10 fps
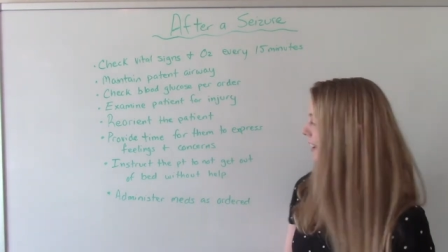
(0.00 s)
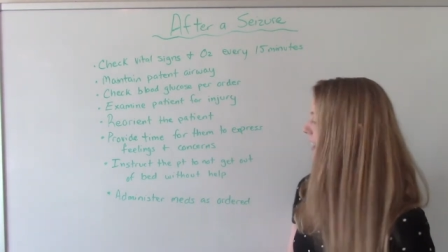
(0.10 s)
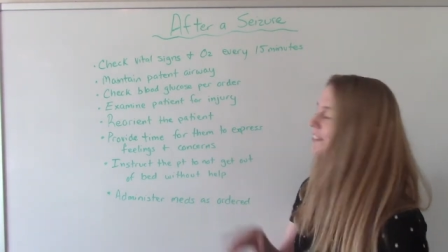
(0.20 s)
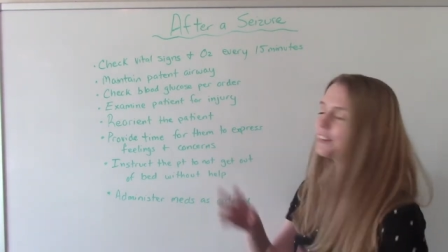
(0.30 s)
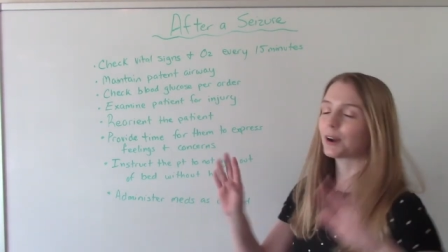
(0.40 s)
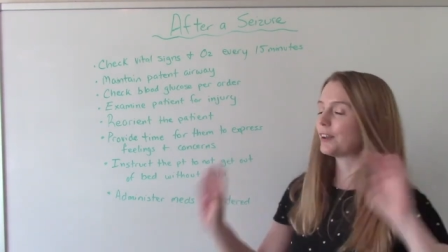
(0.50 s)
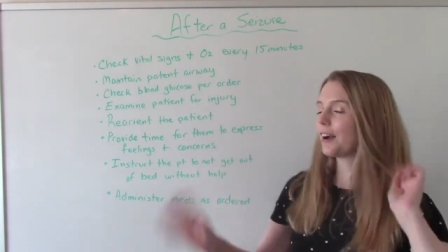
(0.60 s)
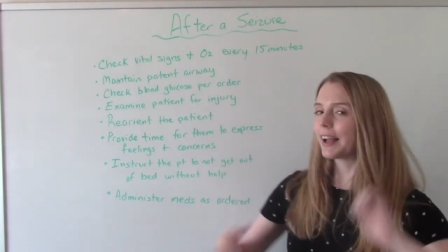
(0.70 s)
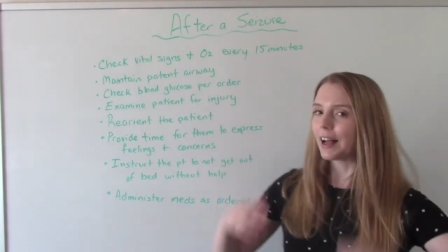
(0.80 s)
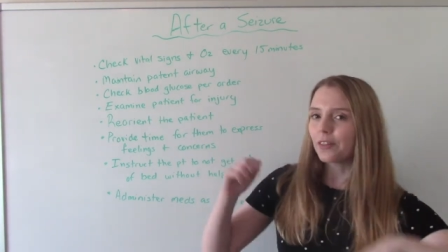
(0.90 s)
Even our
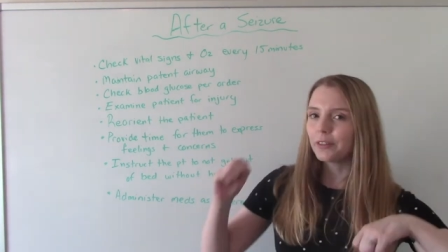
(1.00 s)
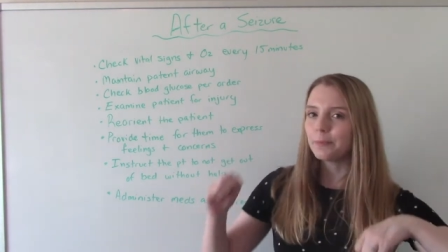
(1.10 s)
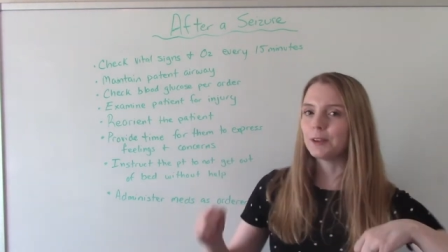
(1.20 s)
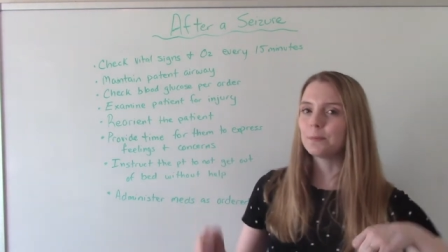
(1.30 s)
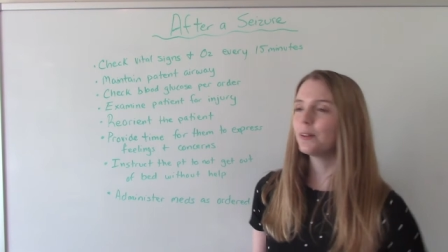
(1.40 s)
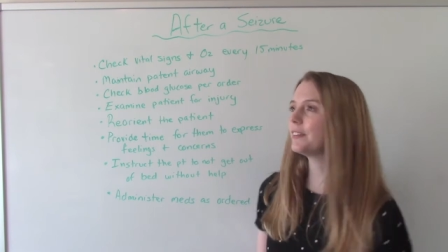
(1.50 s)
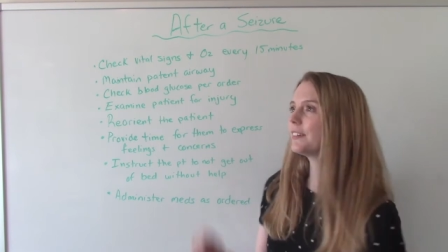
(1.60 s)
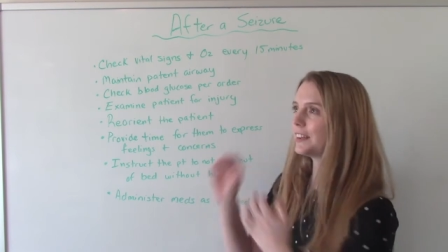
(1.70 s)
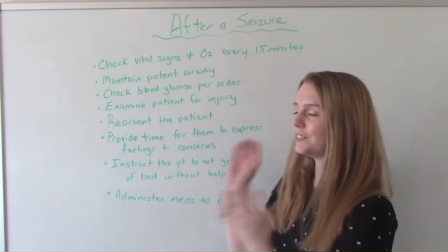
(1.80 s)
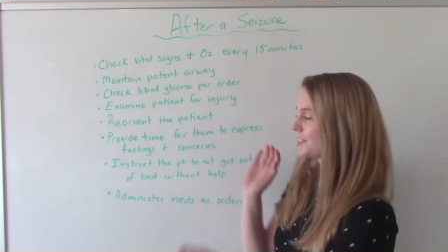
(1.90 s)
young, healthy people,
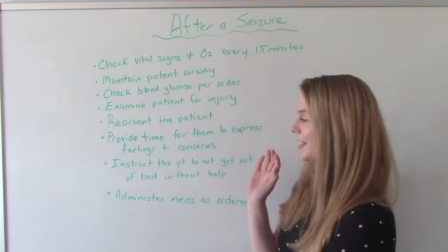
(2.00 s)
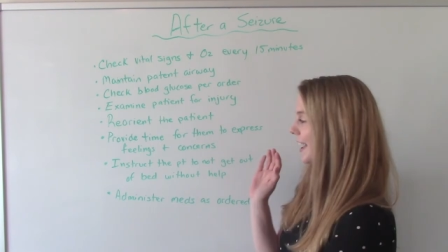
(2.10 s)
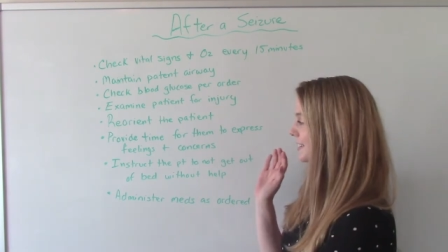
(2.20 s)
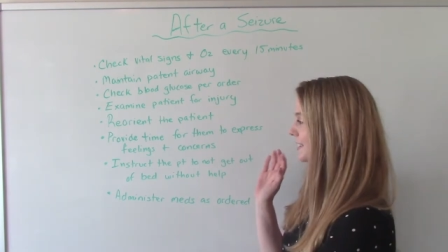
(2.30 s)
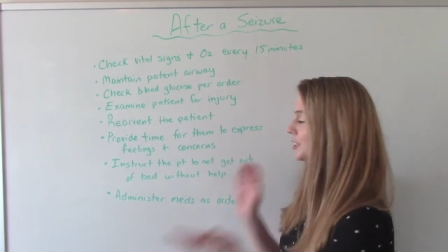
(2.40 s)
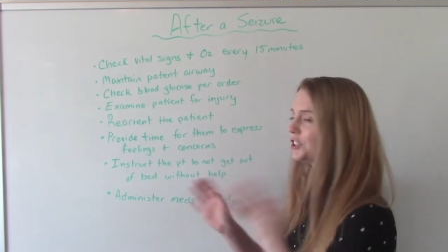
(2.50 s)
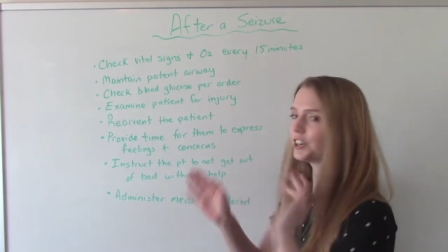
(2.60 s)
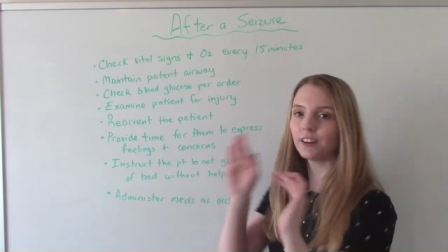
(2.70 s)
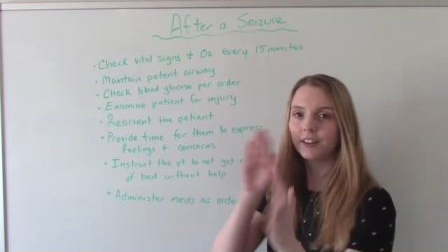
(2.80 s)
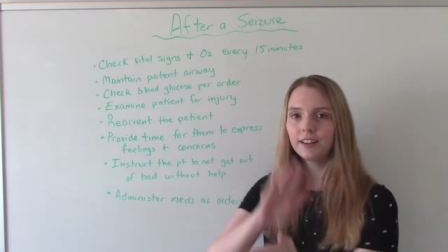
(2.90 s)
they've just had a
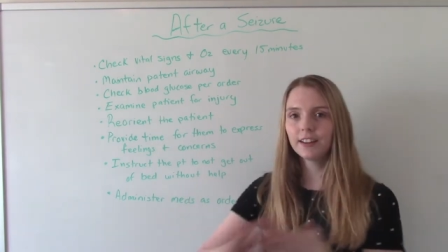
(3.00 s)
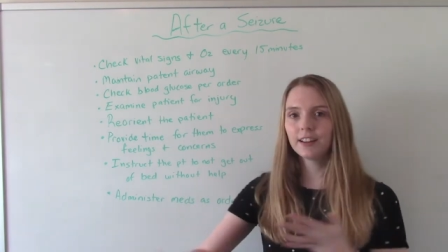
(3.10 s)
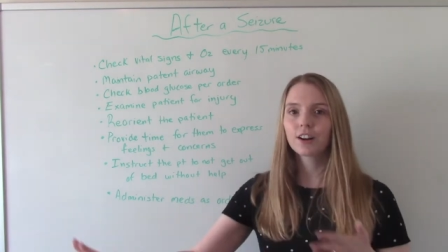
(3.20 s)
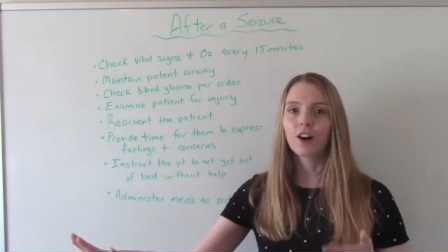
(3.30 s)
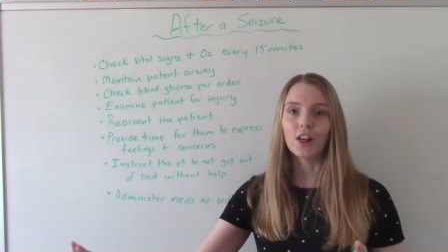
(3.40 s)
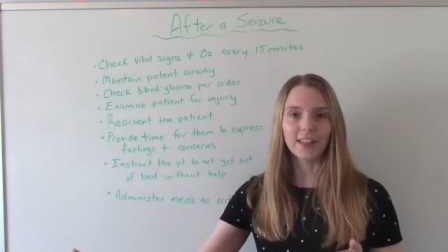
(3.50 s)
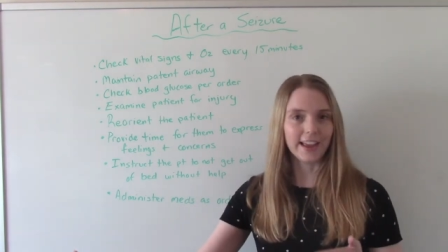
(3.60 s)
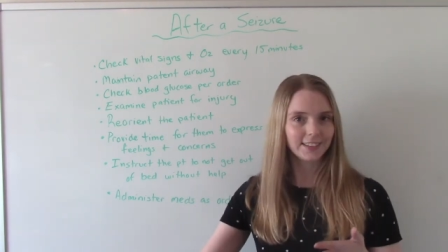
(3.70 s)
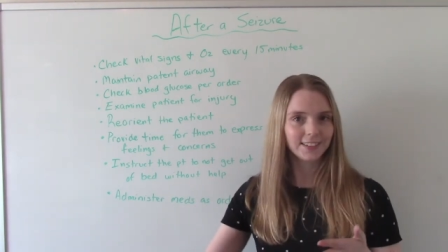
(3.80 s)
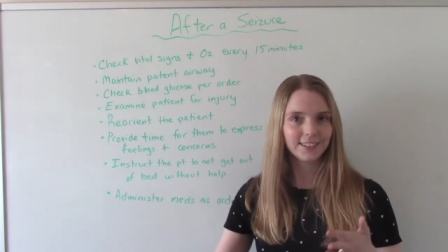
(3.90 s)
seizure, call
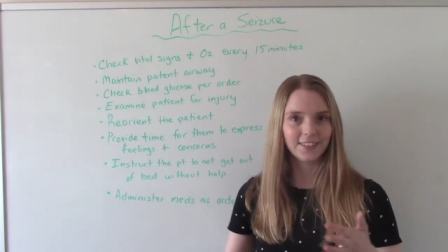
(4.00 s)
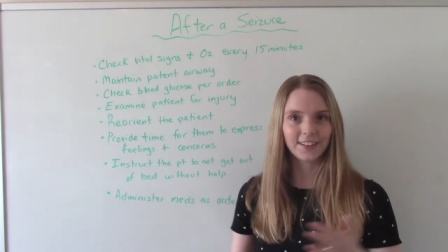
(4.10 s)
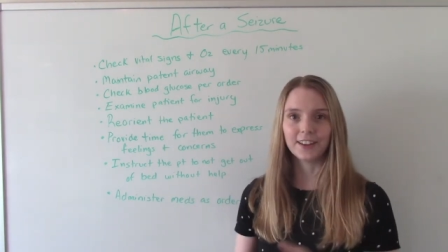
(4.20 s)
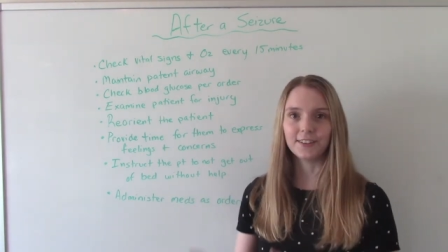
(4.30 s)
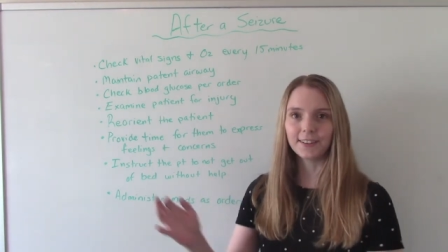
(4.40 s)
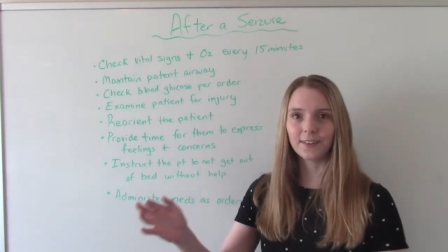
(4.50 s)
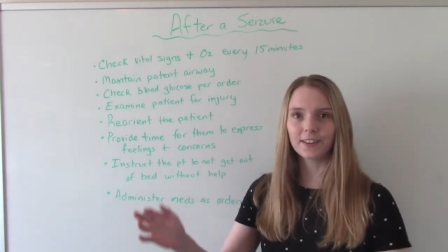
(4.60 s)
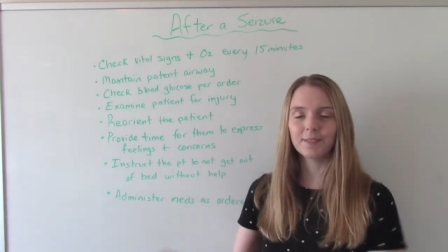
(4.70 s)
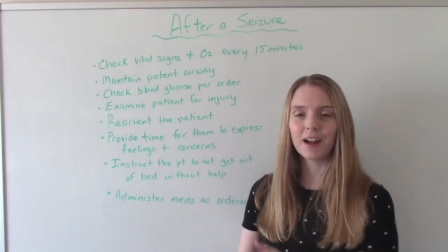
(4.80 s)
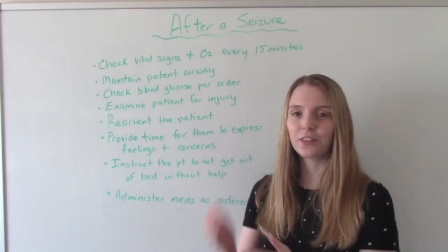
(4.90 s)
light. Okay, you need to go to
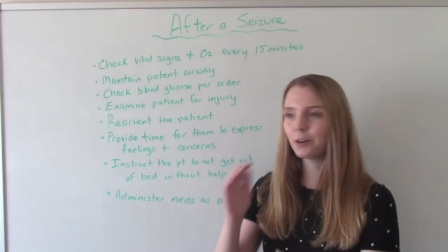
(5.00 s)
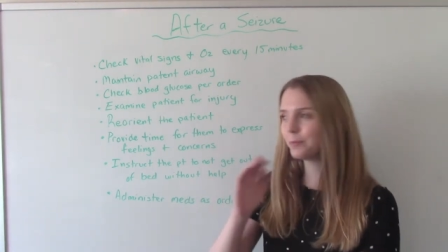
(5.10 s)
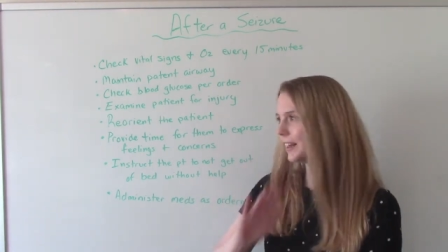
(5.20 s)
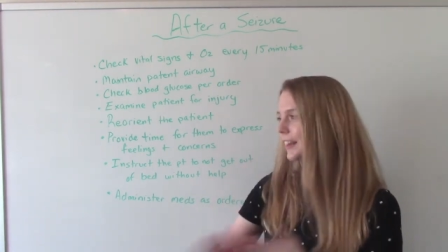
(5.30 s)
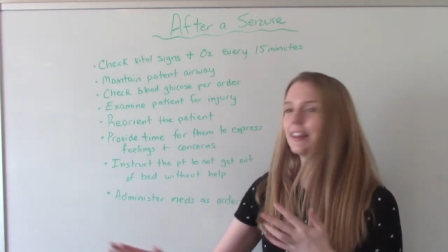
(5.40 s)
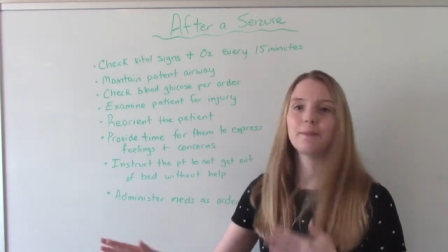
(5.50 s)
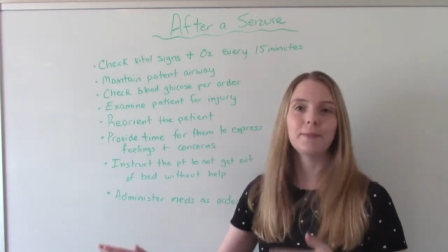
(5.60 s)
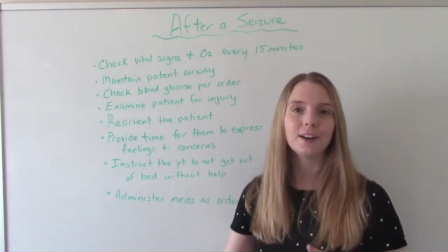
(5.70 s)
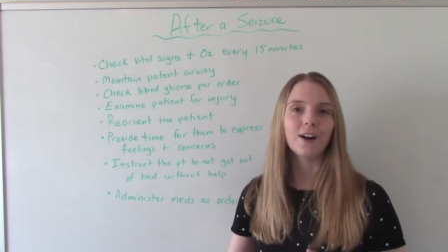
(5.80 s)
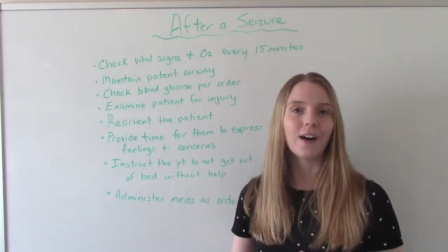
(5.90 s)
the bathroom? Let
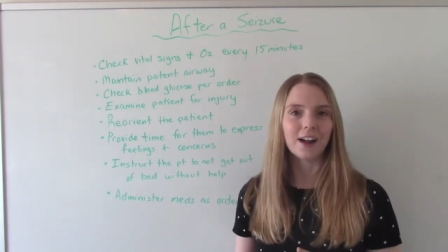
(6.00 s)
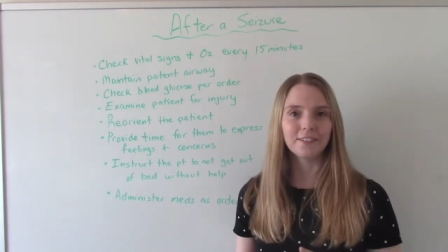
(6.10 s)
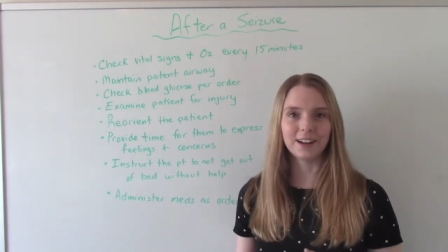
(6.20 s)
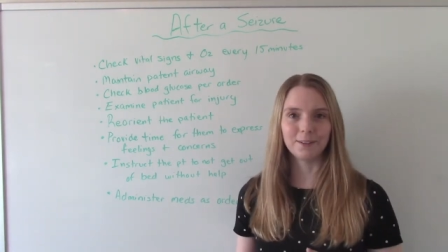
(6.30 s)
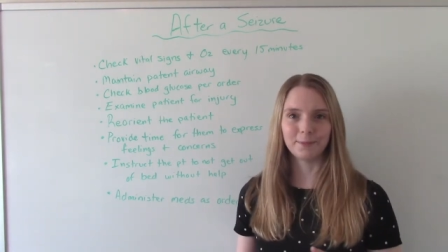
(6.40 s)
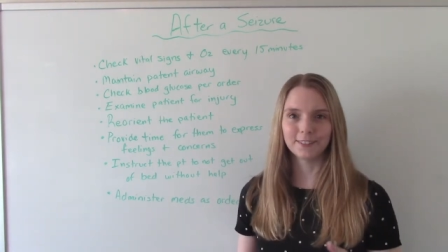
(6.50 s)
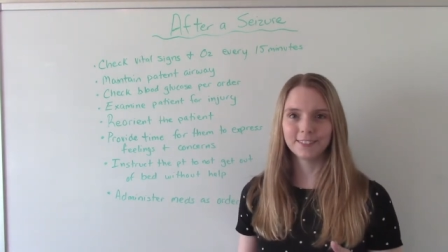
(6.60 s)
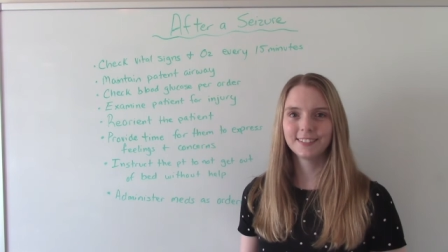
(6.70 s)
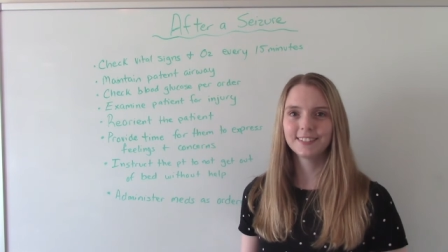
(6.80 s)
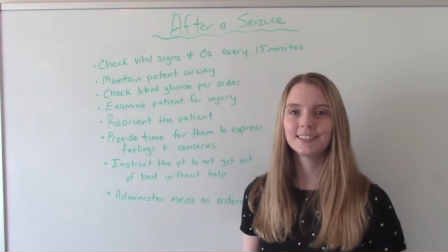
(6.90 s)
me know. I will help you.
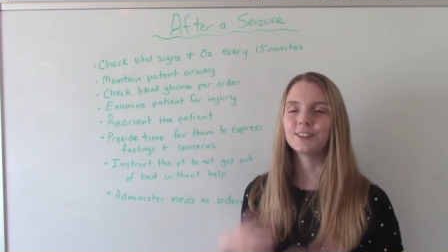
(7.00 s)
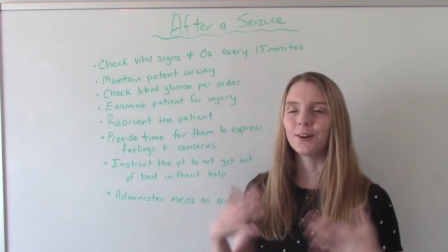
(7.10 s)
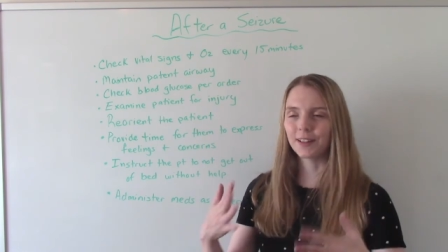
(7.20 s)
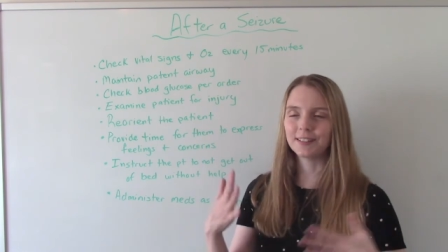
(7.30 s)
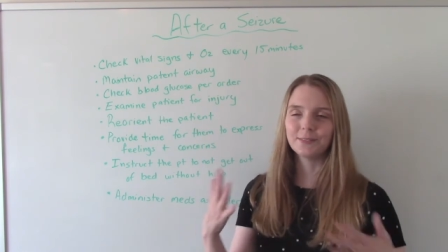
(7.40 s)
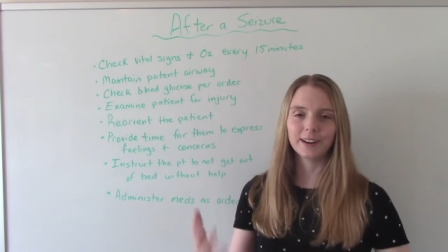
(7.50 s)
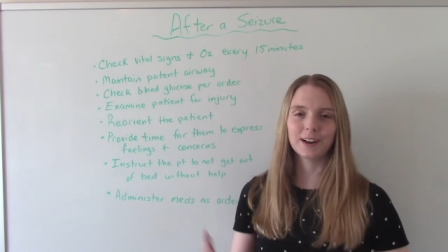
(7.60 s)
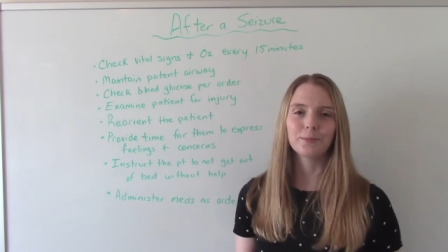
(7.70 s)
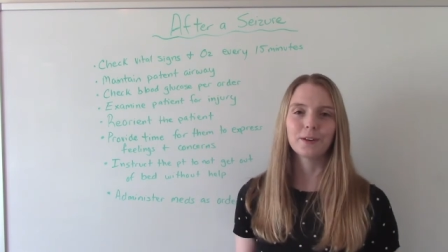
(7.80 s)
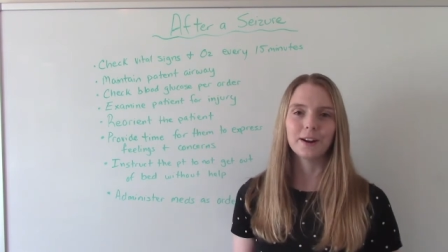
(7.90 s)
Don't let them get
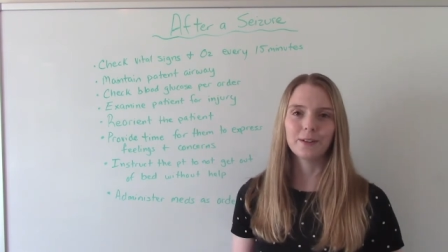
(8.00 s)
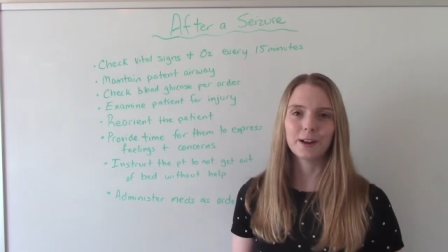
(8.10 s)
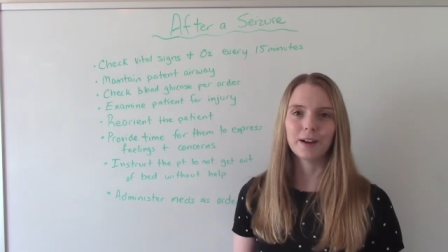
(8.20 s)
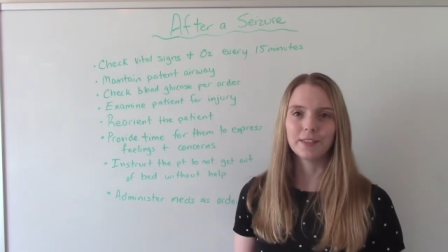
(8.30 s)
up right away by